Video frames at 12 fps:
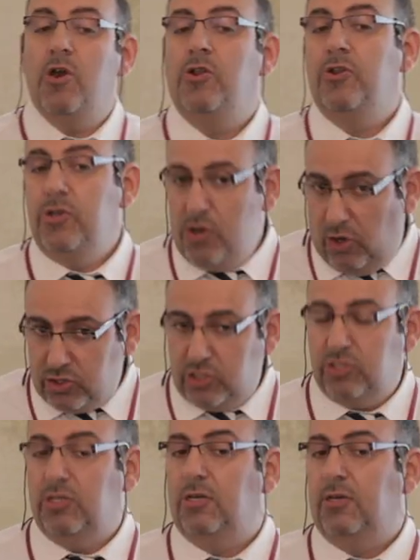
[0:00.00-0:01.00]
not
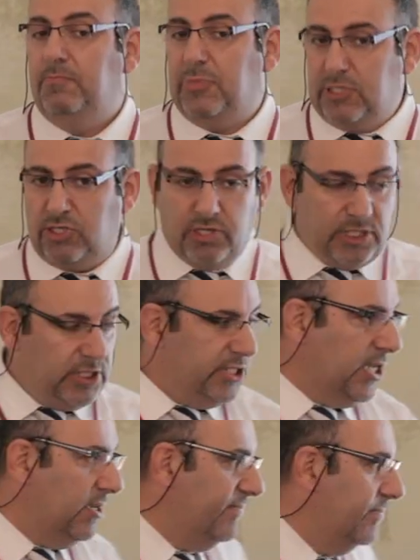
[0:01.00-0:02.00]
PCOS
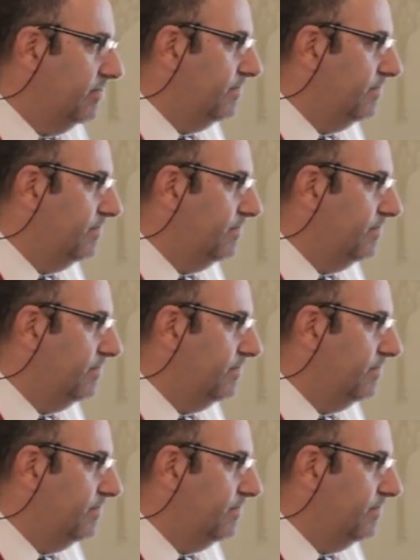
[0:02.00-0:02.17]
itself.